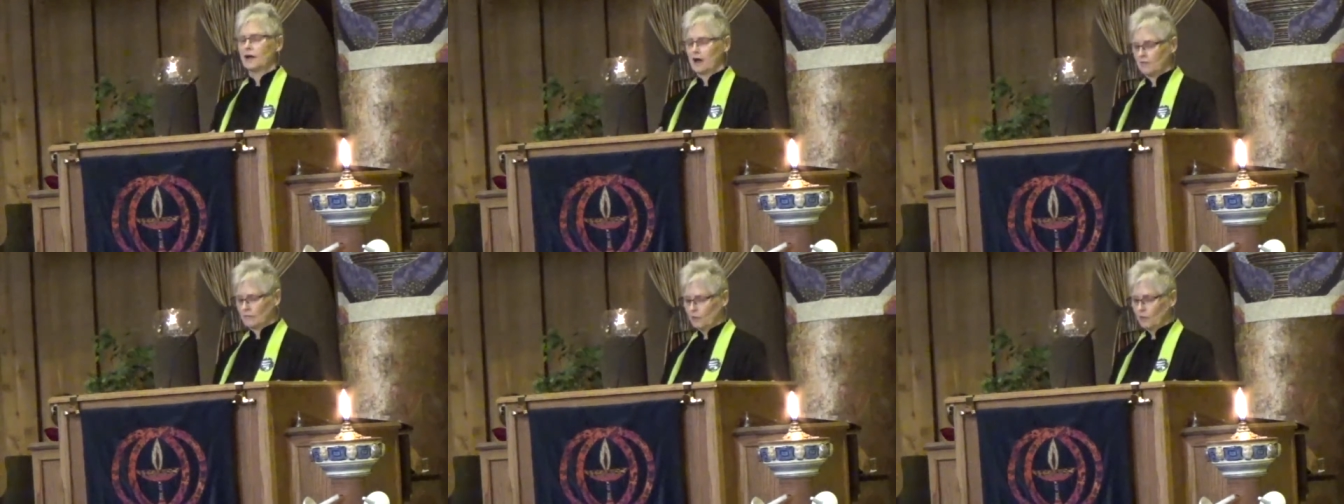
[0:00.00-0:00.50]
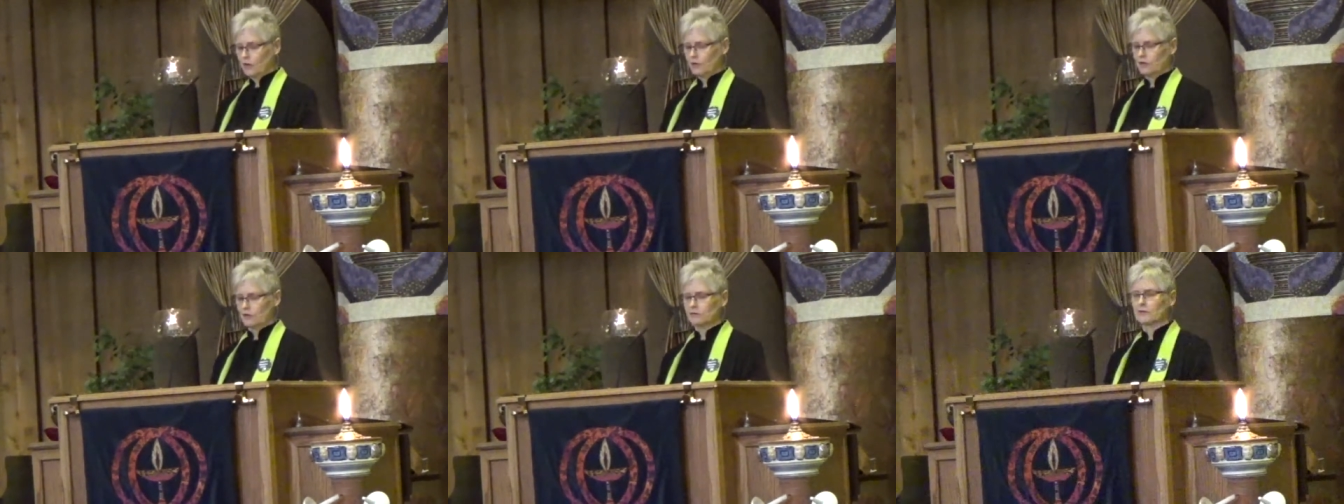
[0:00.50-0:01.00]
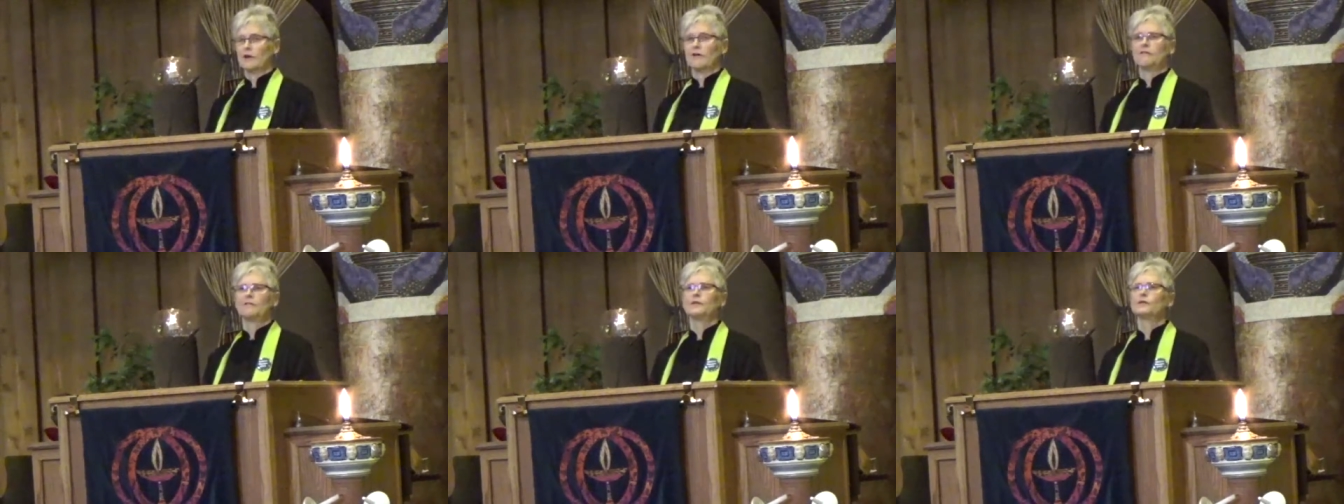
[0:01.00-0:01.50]
of a world
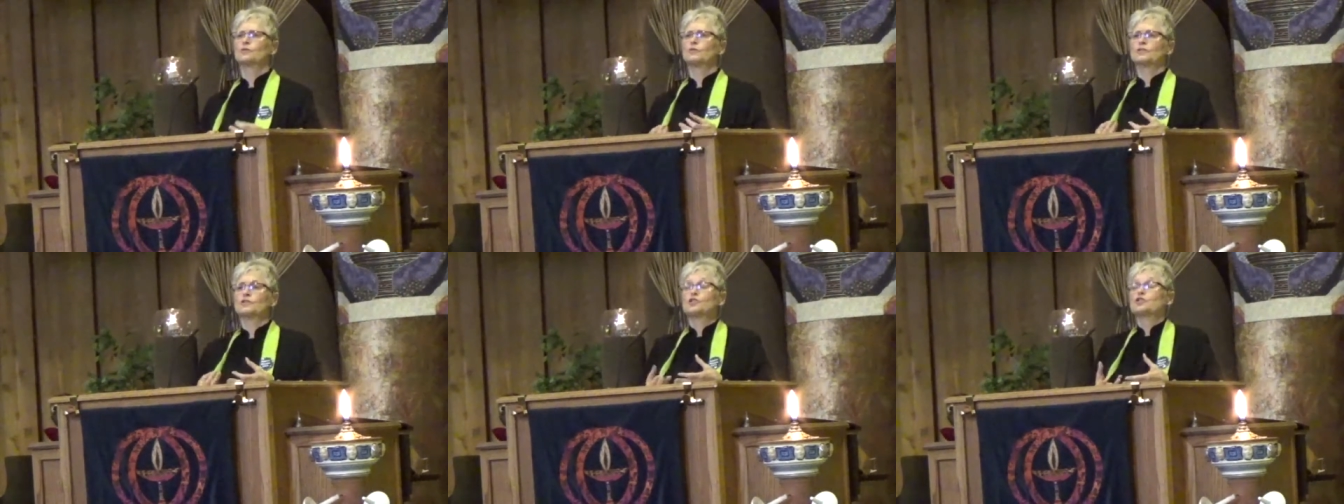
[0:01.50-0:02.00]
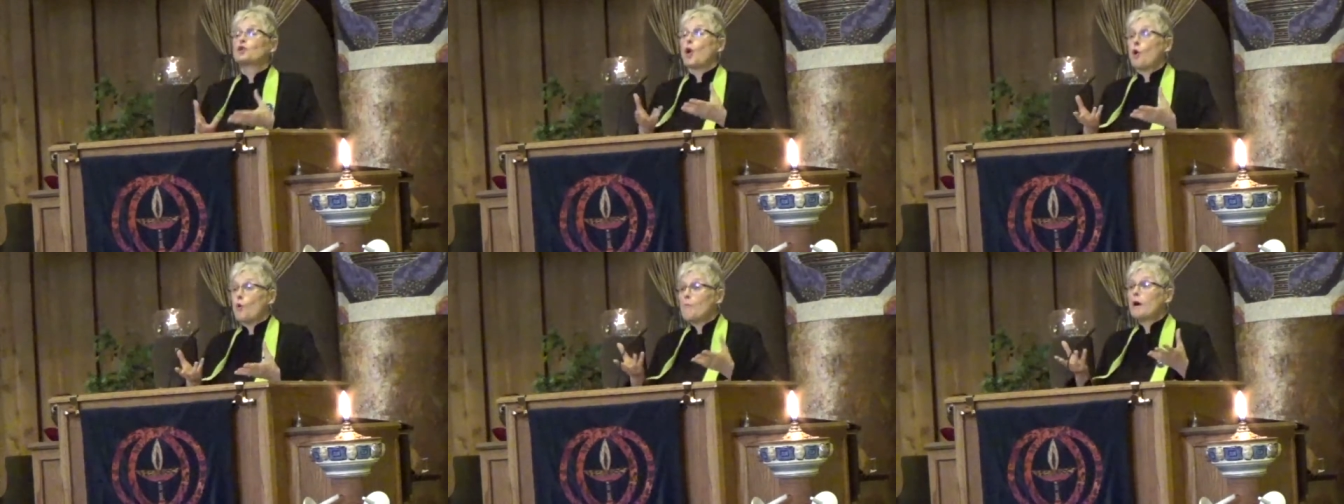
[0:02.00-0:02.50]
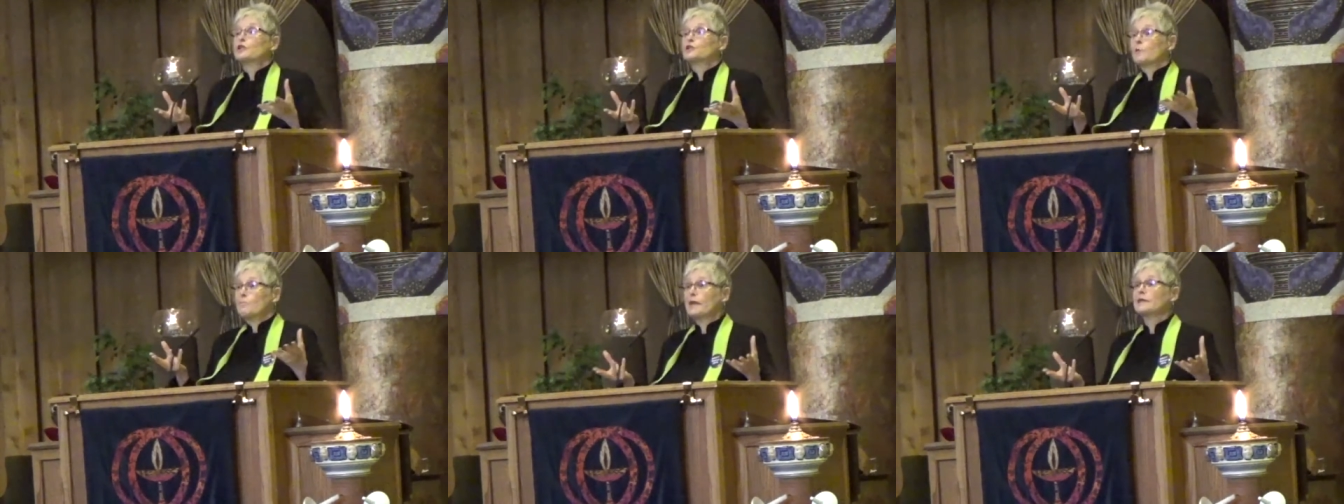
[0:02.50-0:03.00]
filled with so much
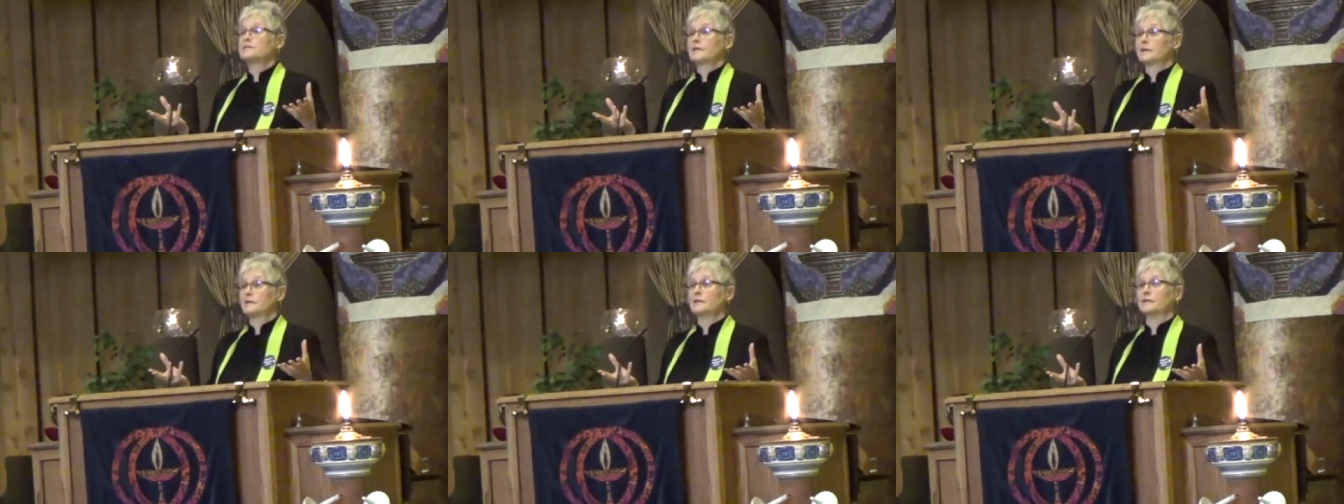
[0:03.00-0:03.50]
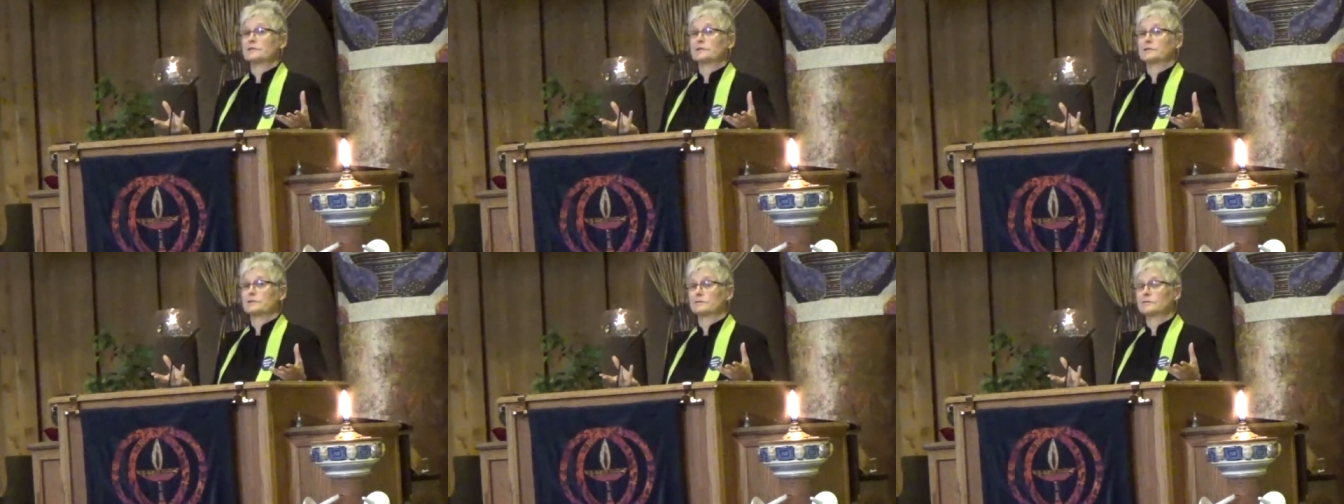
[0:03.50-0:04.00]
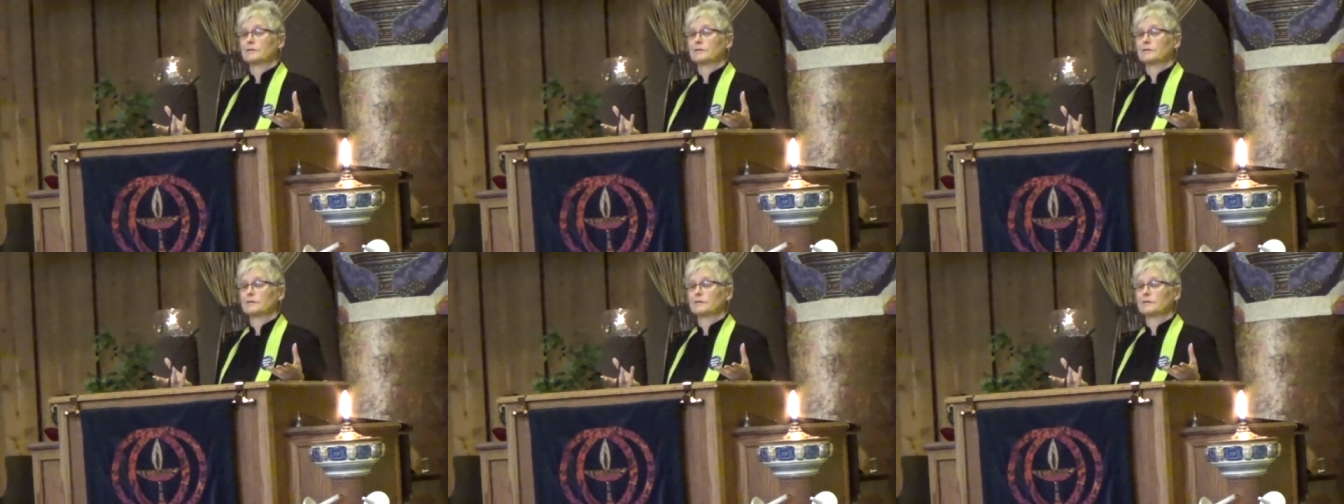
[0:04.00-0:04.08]
amazingness